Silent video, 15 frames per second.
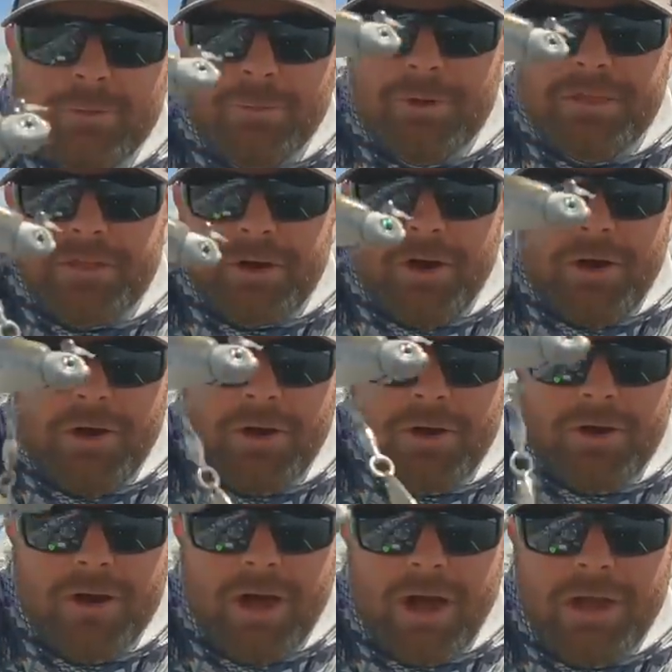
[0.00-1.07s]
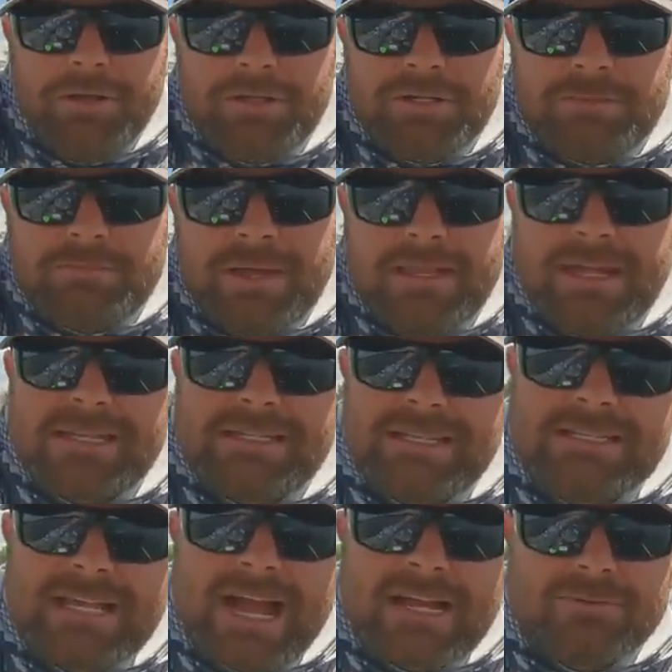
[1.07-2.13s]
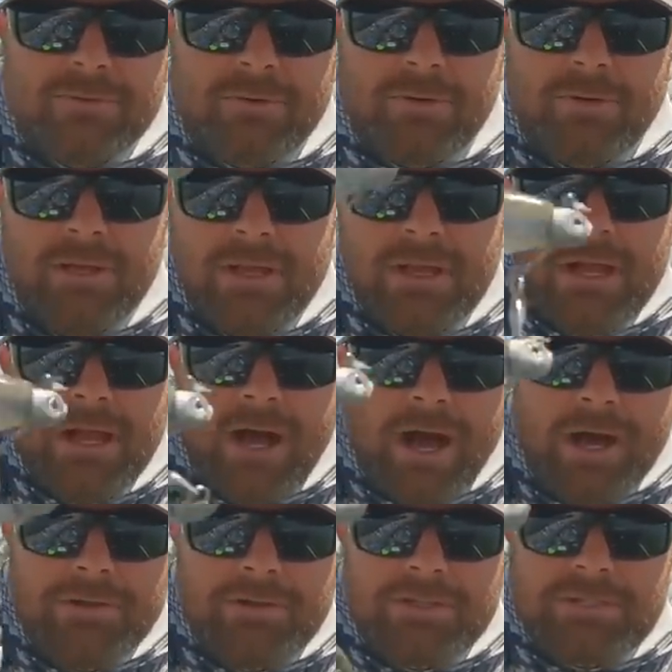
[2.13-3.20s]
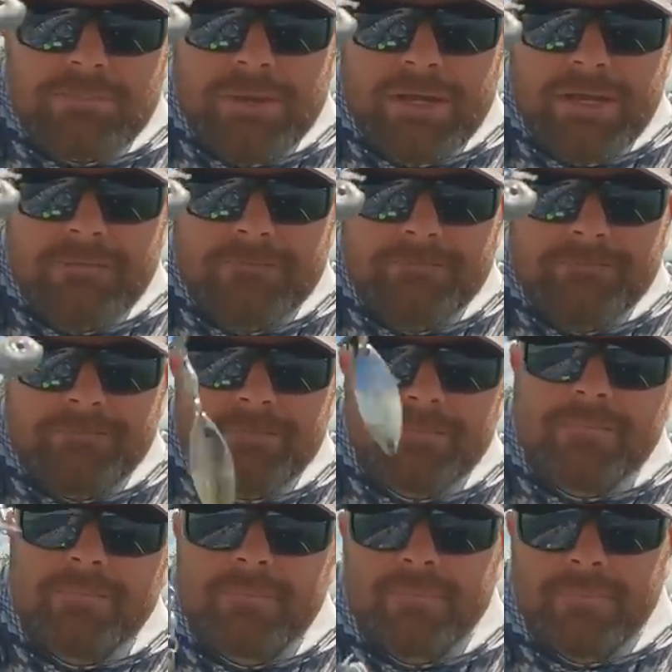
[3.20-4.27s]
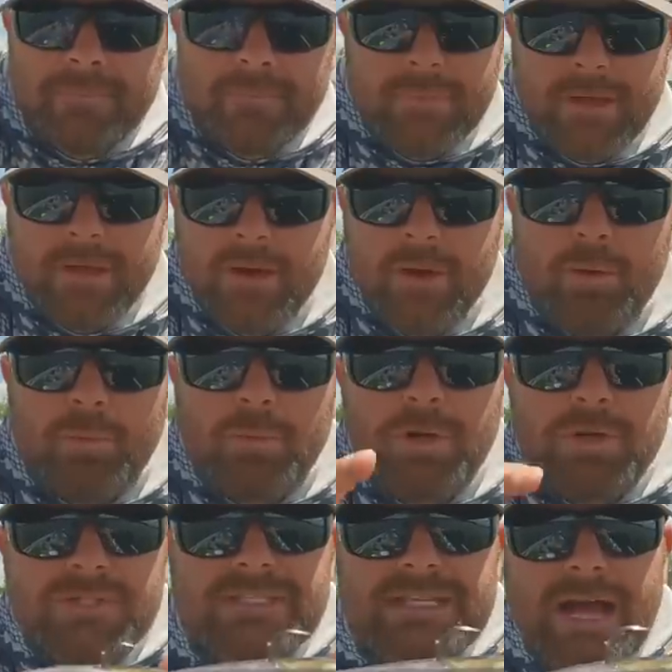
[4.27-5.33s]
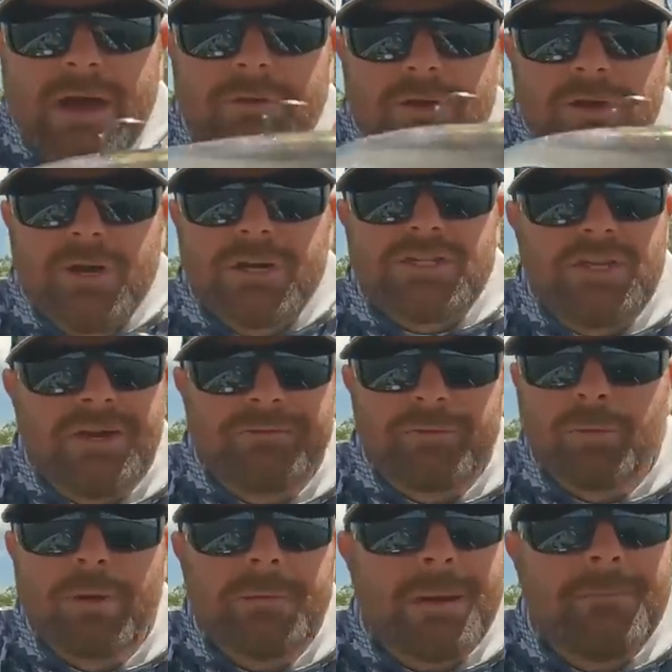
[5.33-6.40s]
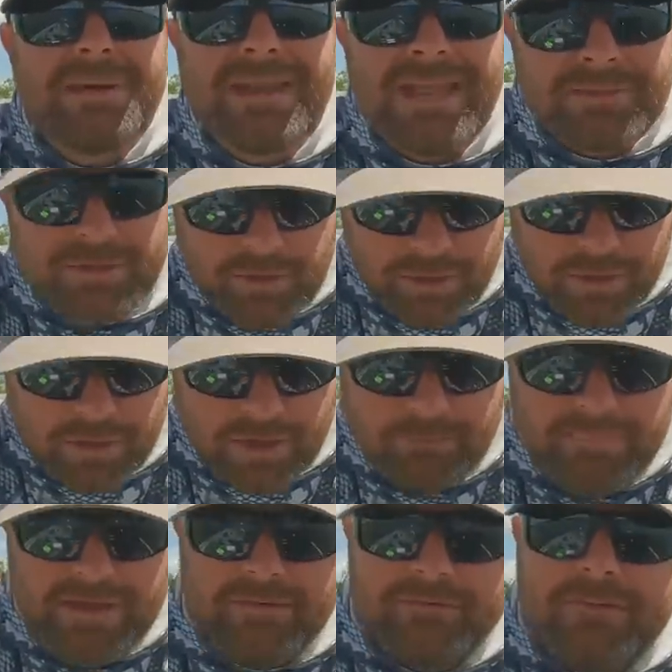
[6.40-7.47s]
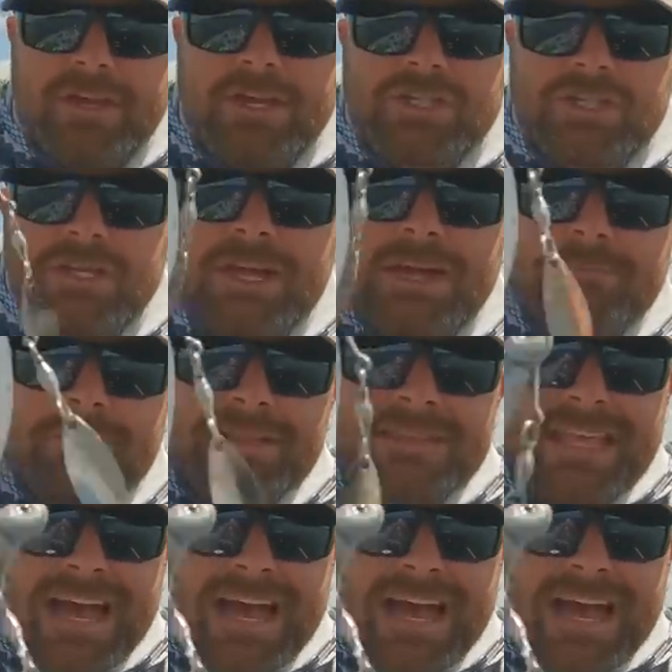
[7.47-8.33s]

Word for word: with our underspin. That's the tactical underspin. Real stout hooks. You don't have to worry about bending out the hook on big fish, but